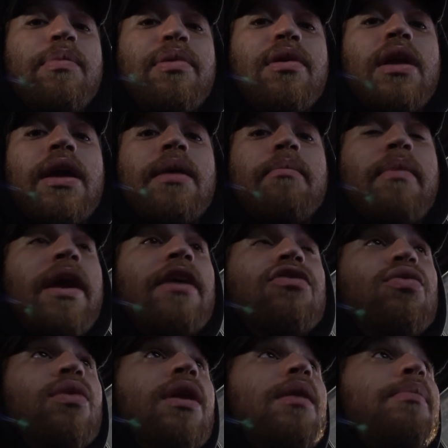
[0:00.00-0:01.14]
put like mind
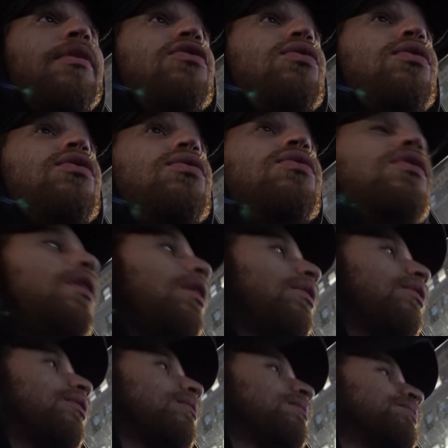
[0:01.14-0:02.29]
to it. I didn't put two and two together.